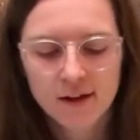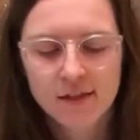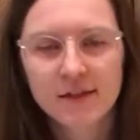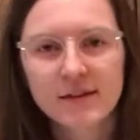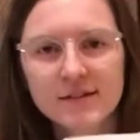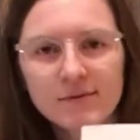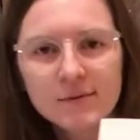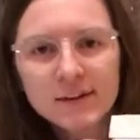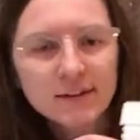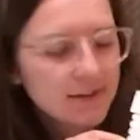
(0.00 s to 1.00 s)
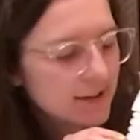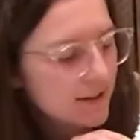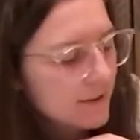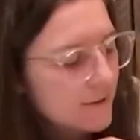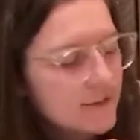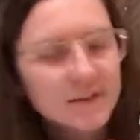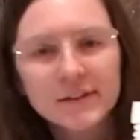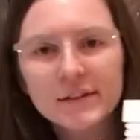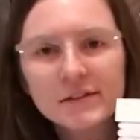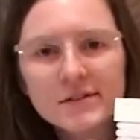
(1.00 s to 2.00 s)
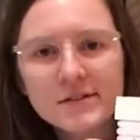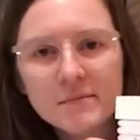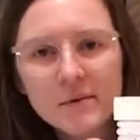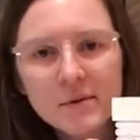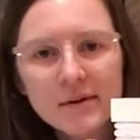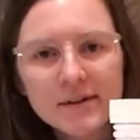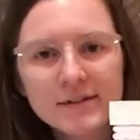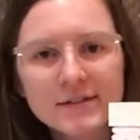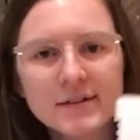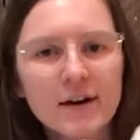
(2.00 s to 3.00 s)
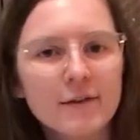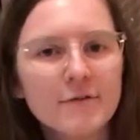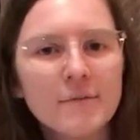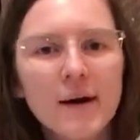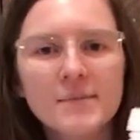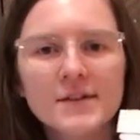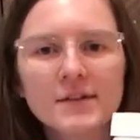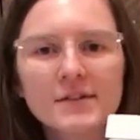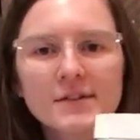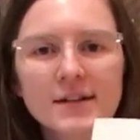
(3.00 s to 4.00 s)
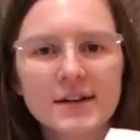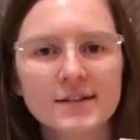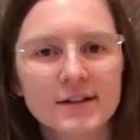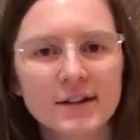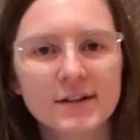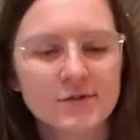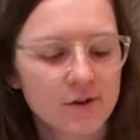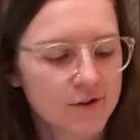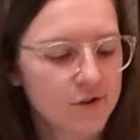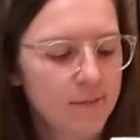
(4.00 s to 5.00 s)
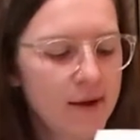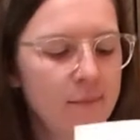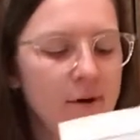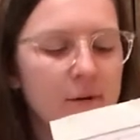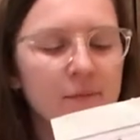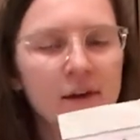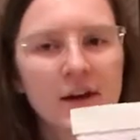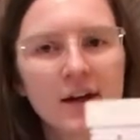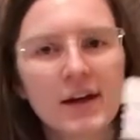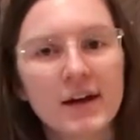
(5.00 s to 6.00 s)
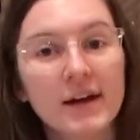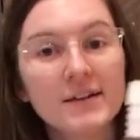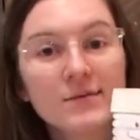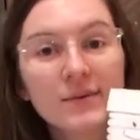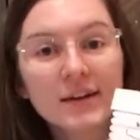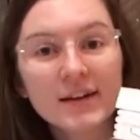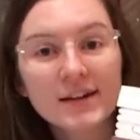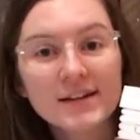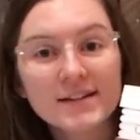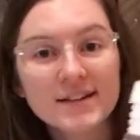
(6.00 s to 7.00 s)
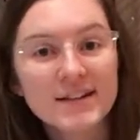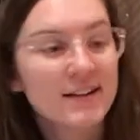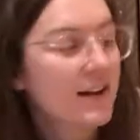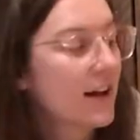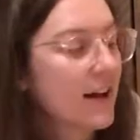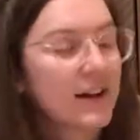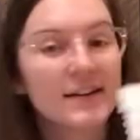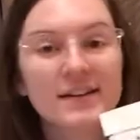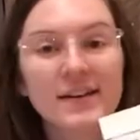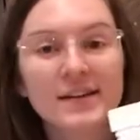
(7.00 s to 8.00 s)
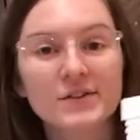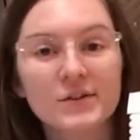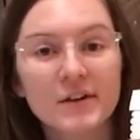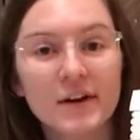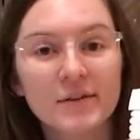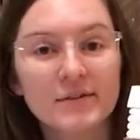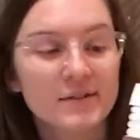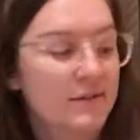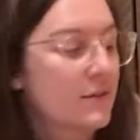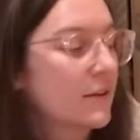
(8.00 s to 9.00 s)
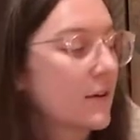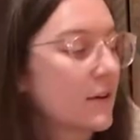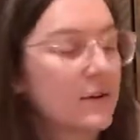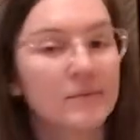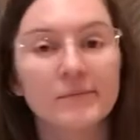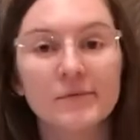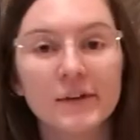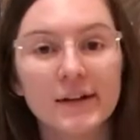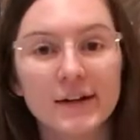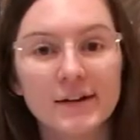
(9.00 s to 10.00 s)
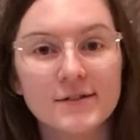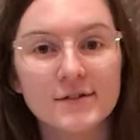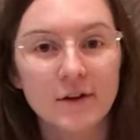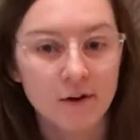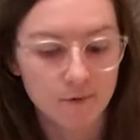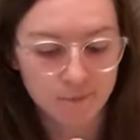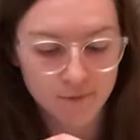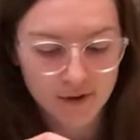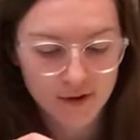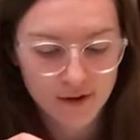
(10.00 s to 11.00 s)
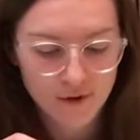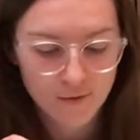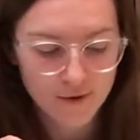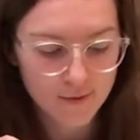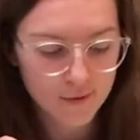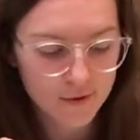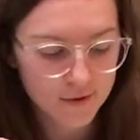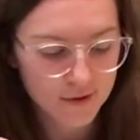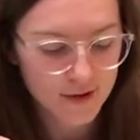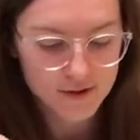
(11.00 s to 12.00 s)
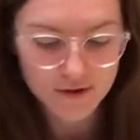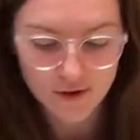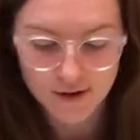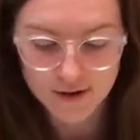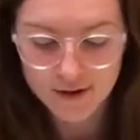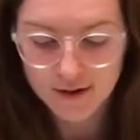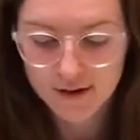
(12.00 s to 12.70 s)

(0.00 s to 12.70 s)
these really cute little s'mores out of popsicle sticks and construction paper. It's really easy and they turn out um, really nice. So we will get started.